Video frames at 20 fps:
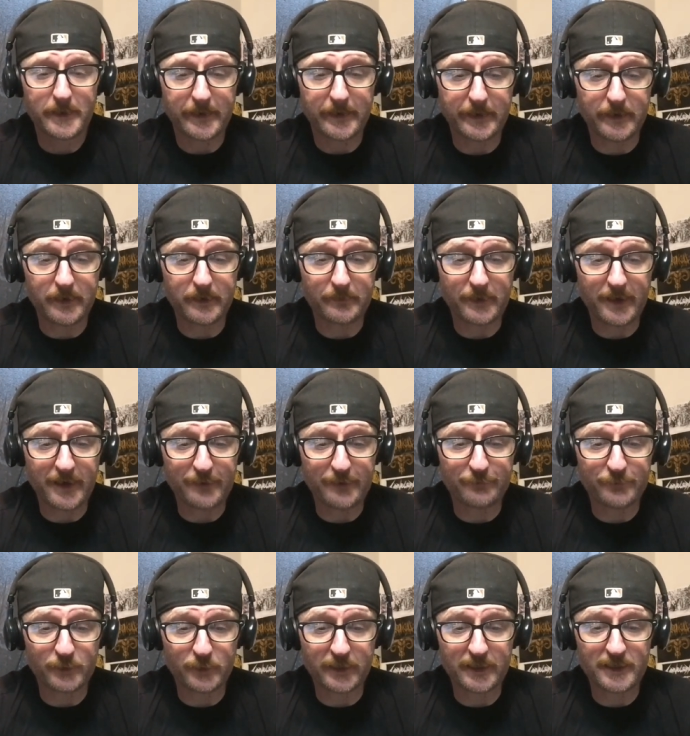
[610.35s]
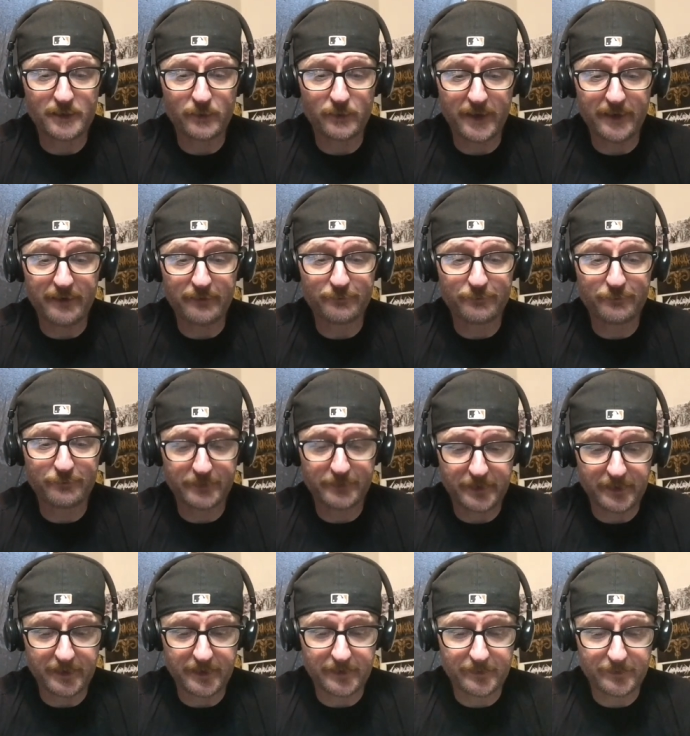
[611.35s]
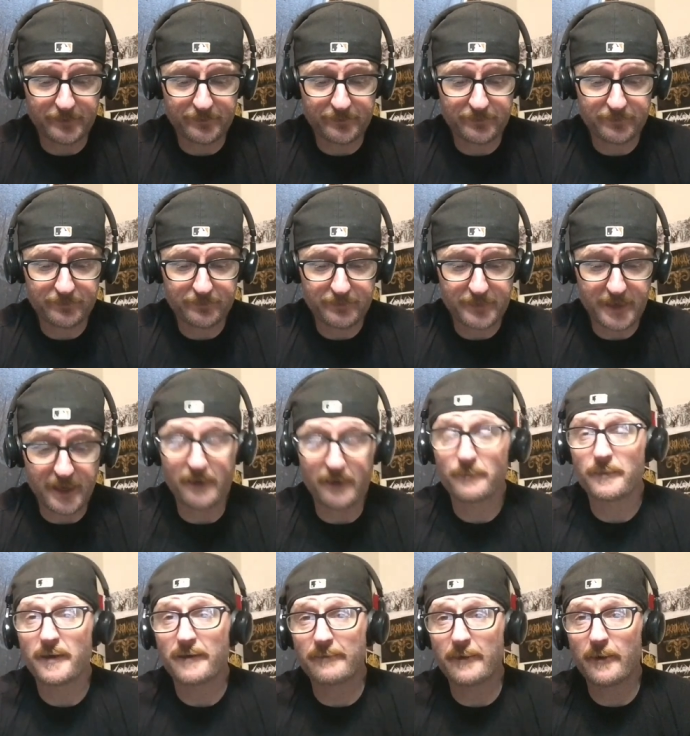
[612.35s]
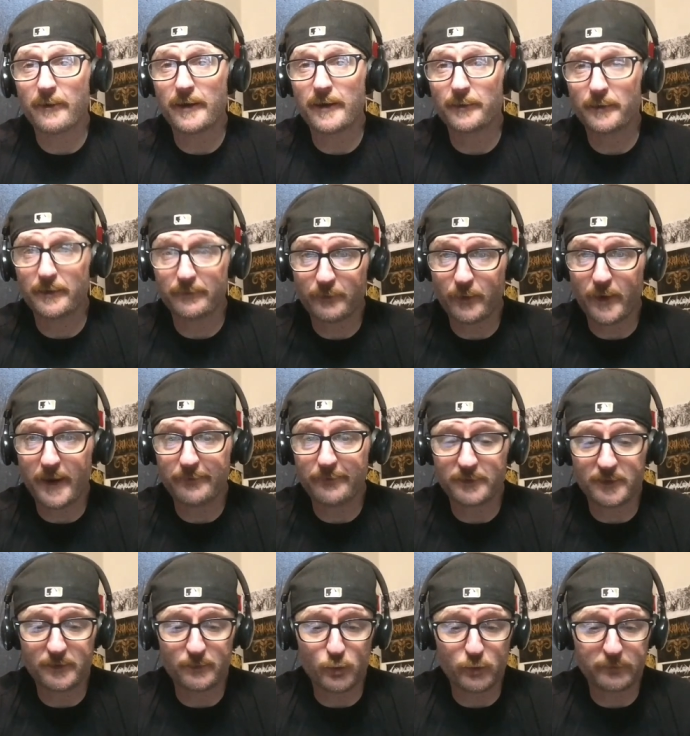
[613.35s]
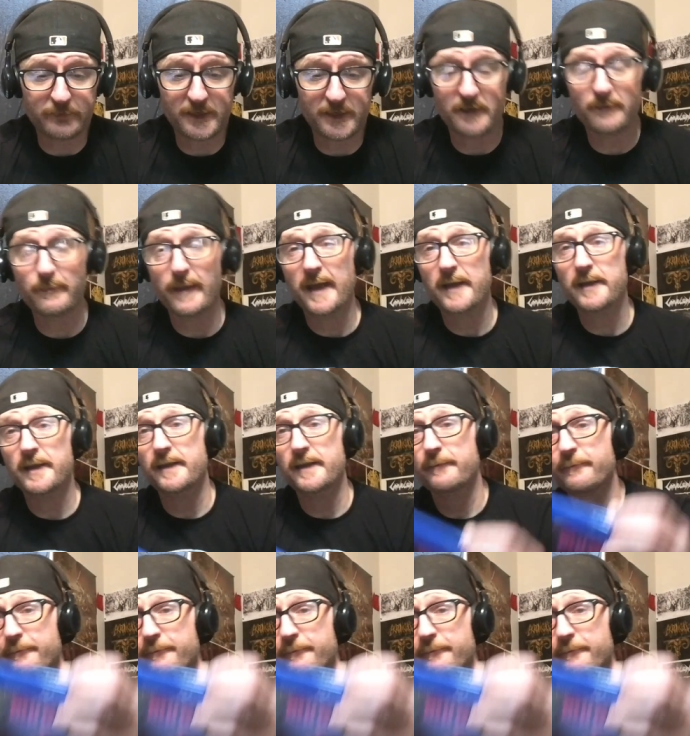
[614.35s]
Um, I feel like you have, uh, yeah, a very Lovecraftian movie in Mandy